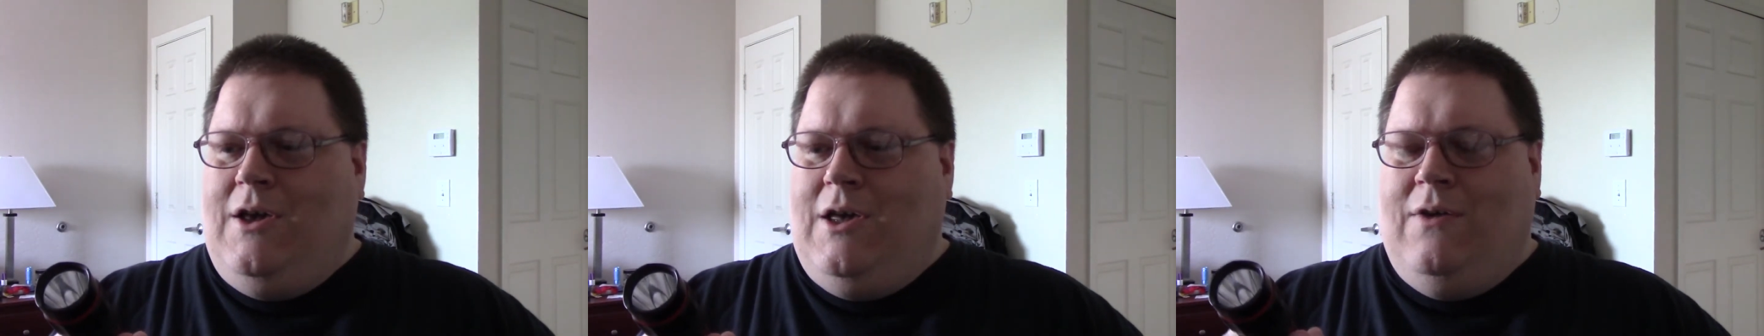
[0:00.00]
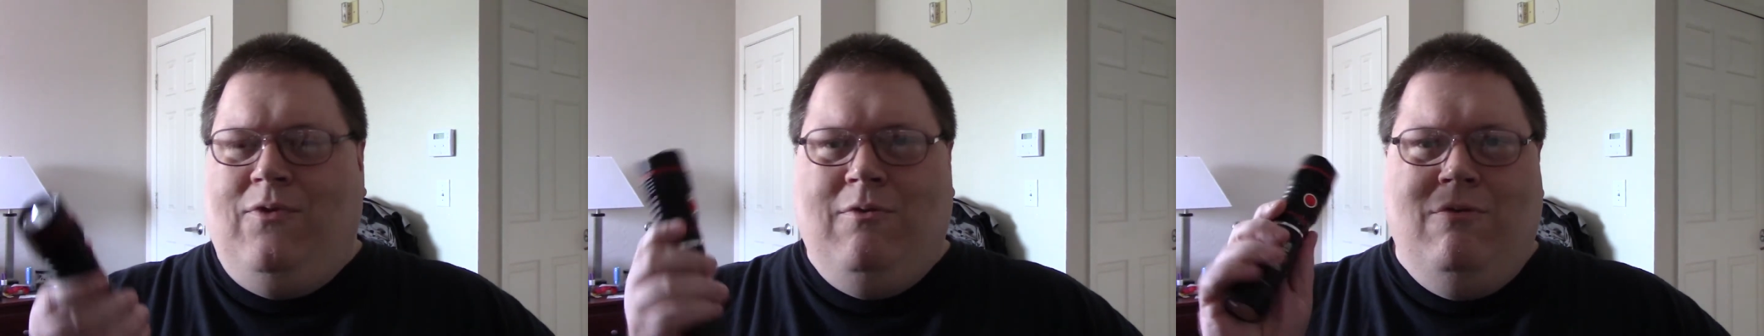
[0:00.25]

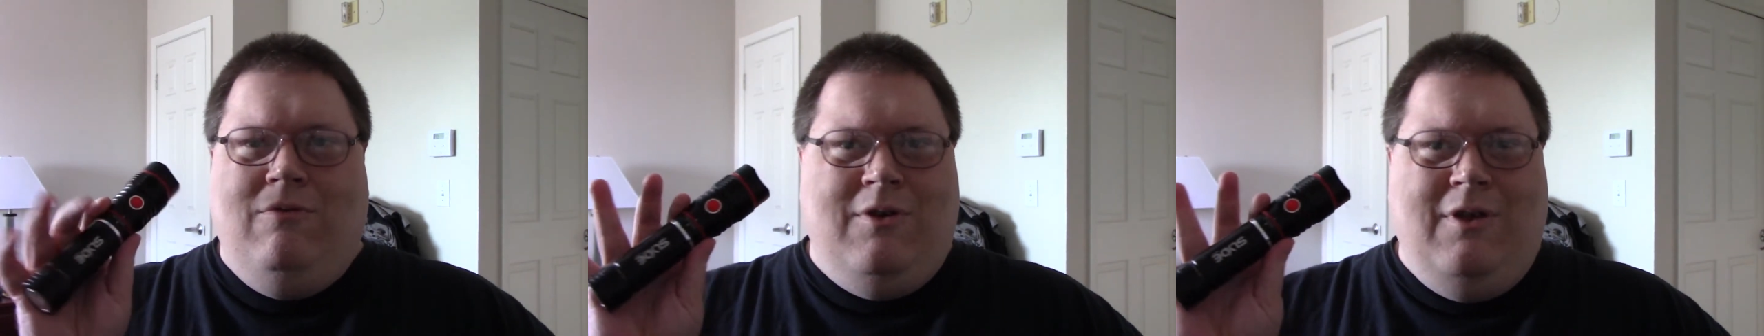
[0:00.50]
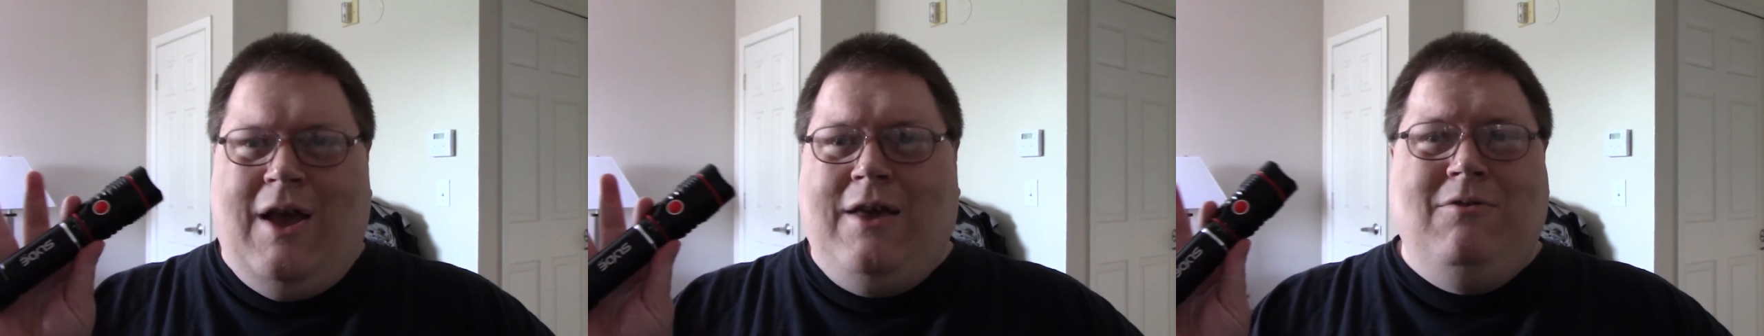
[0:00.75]
I
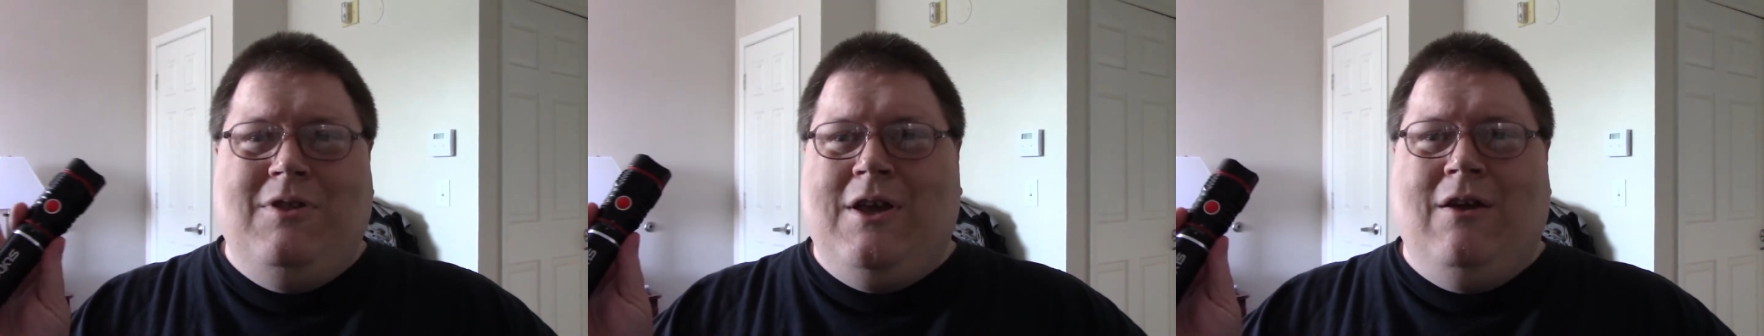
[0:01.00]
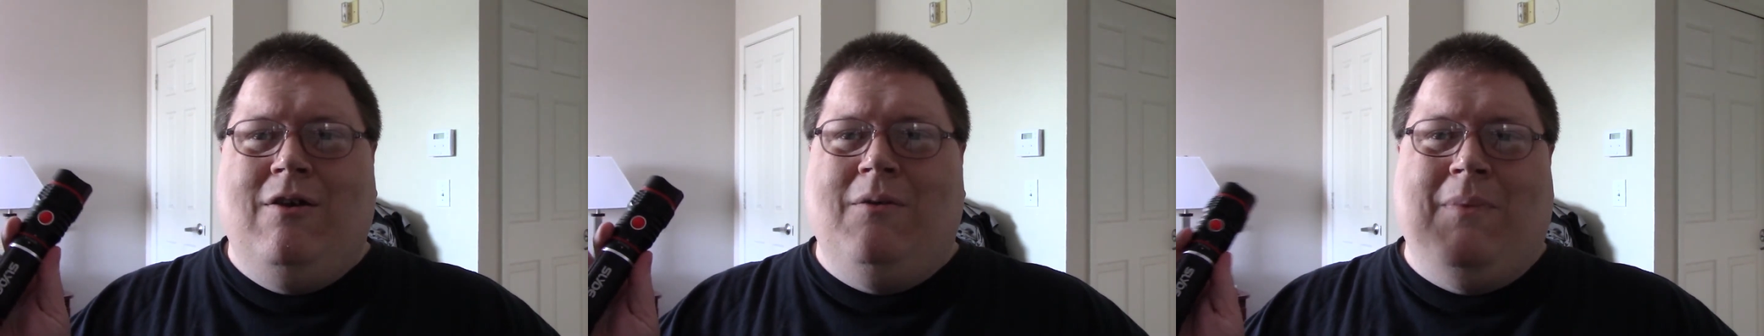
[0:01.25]
used to
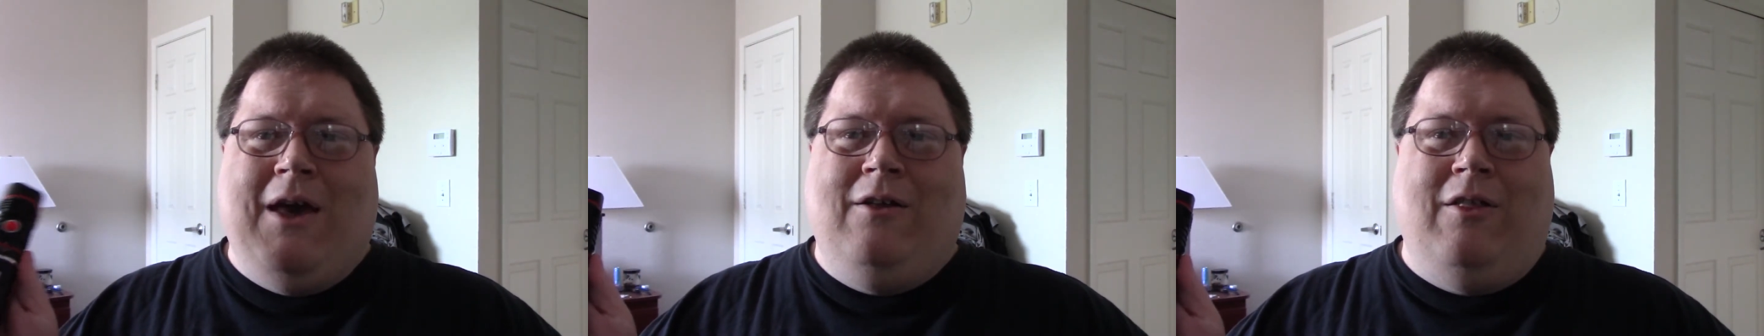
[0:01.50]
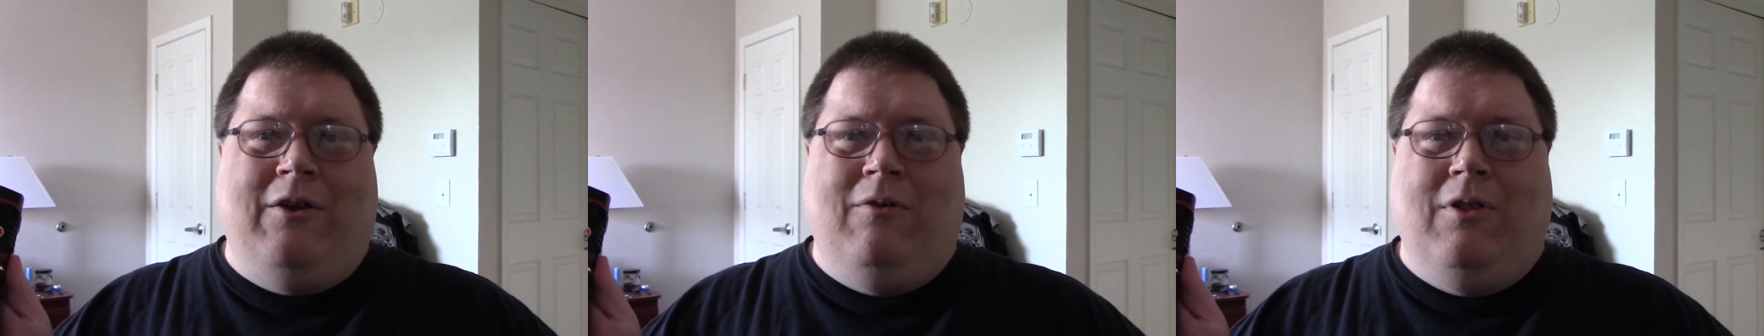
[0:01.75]
carry a
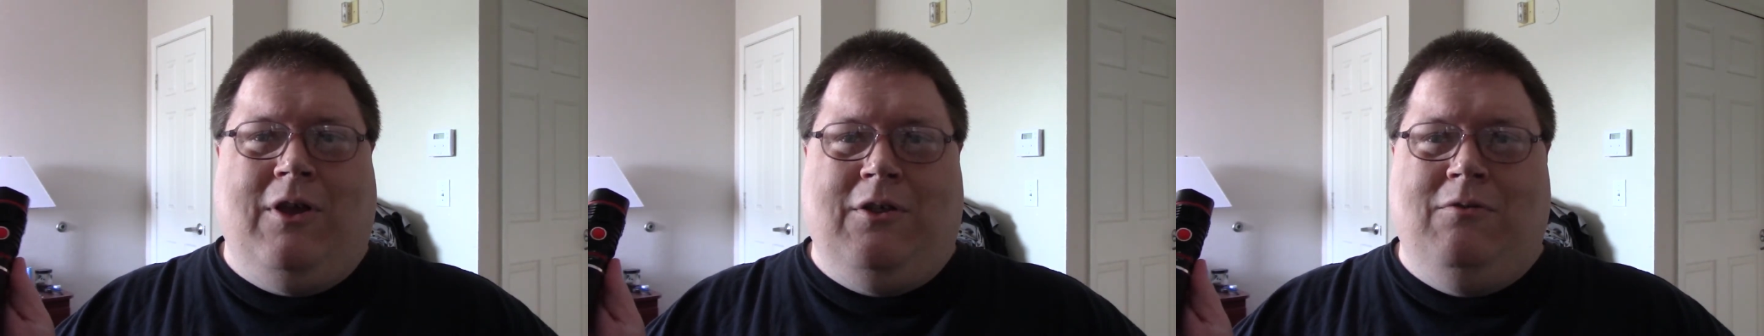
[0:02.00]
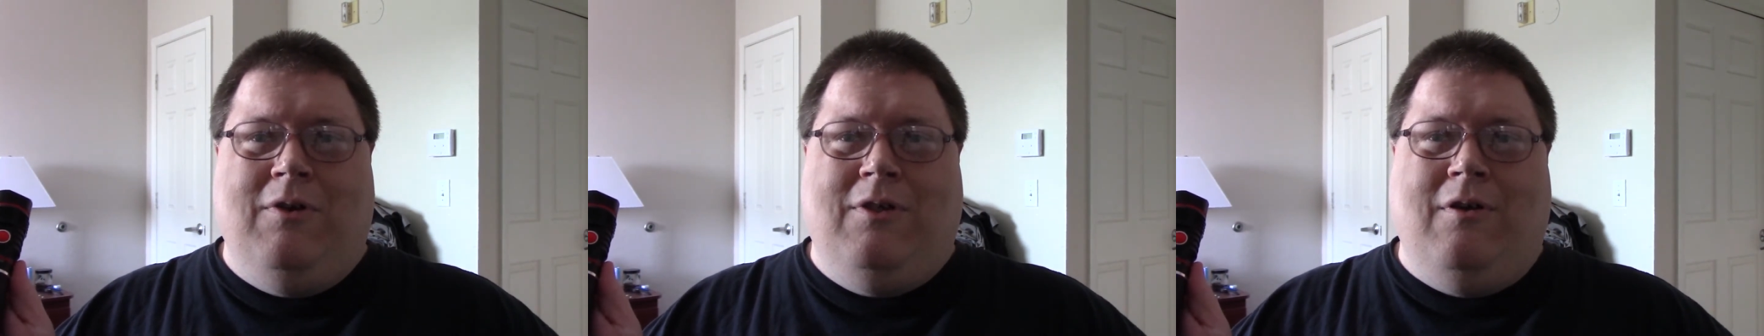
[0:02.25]
MagLight around, like a
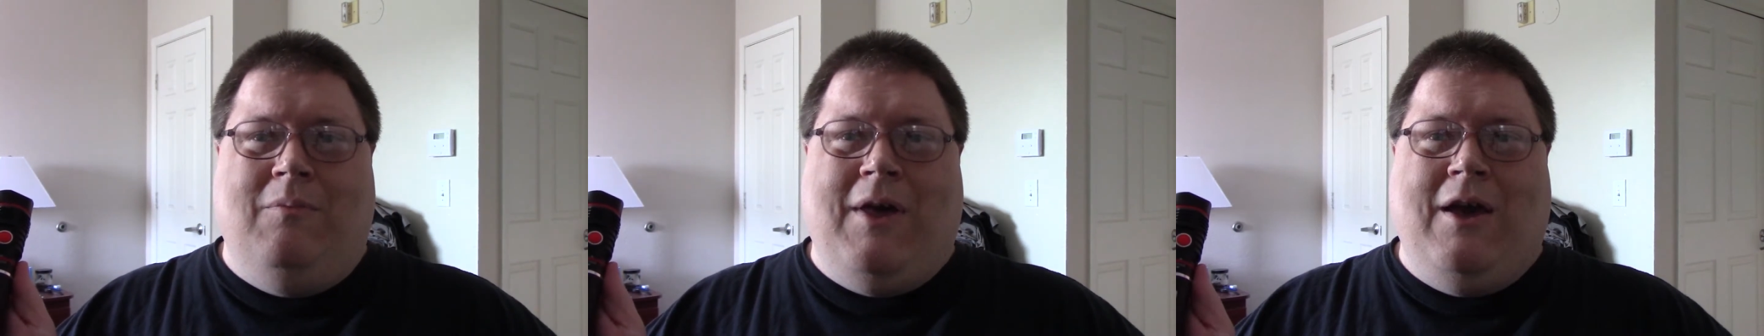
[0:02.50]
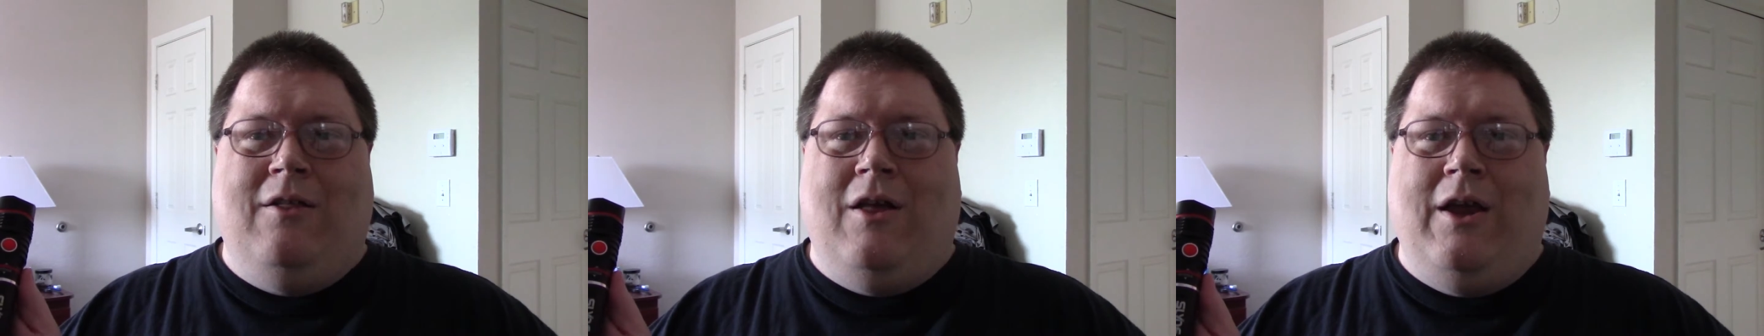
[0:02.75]
3-cell
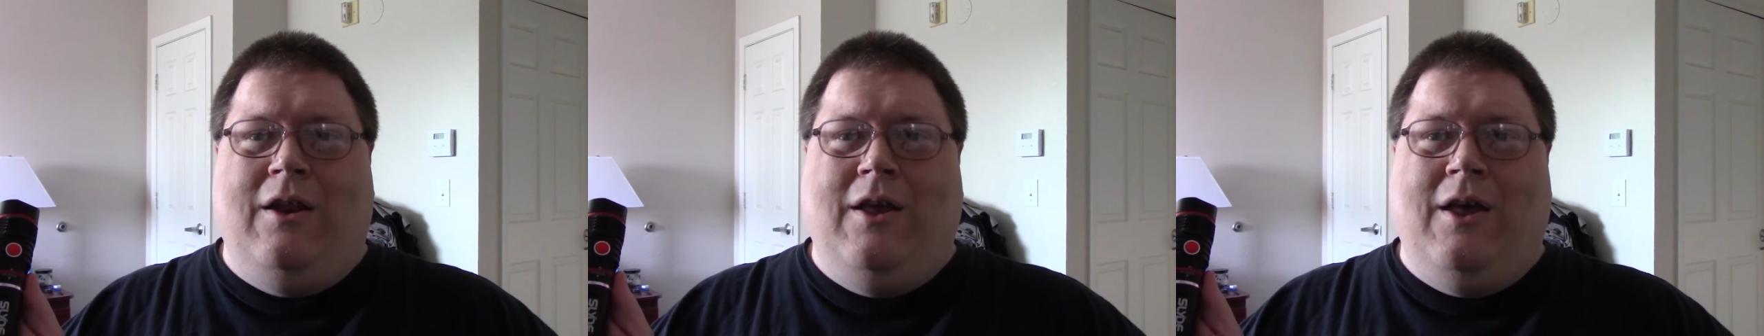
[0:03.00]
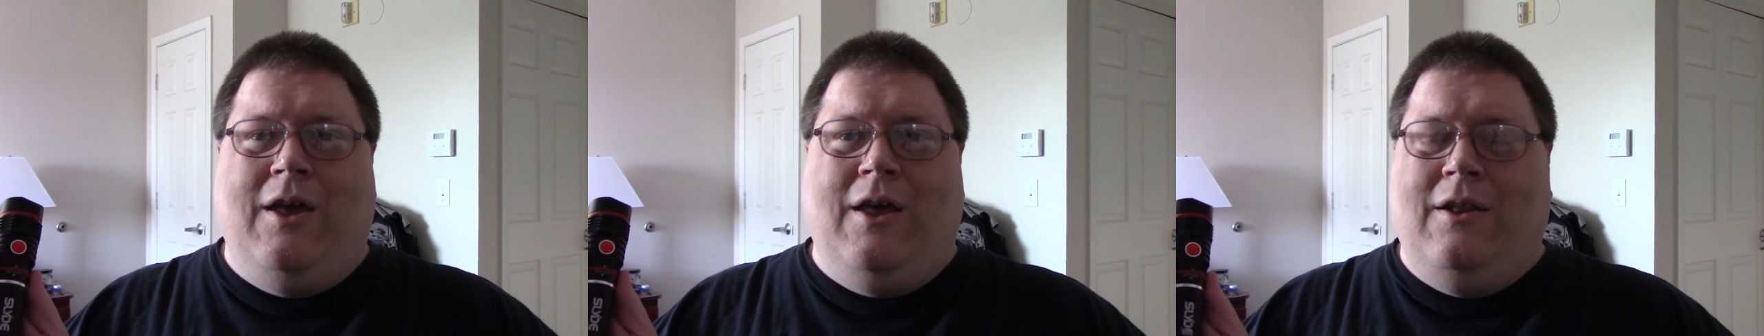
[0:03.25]
MagLight,
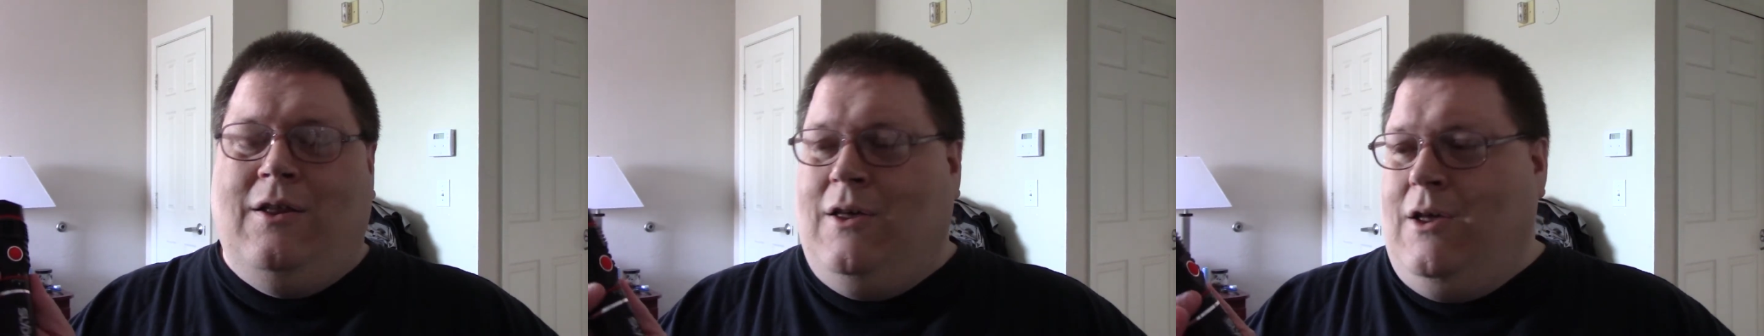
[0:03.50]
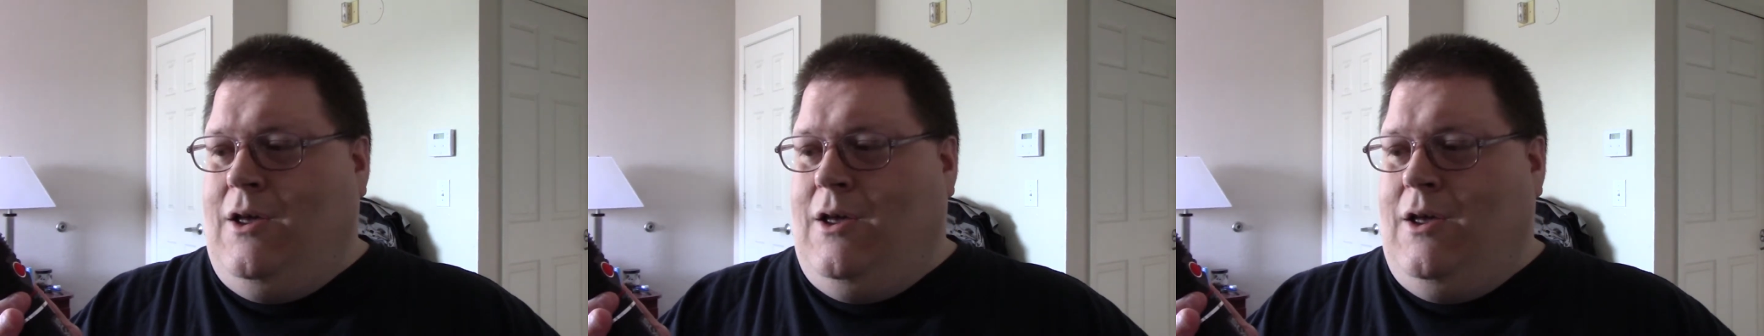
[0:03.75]
and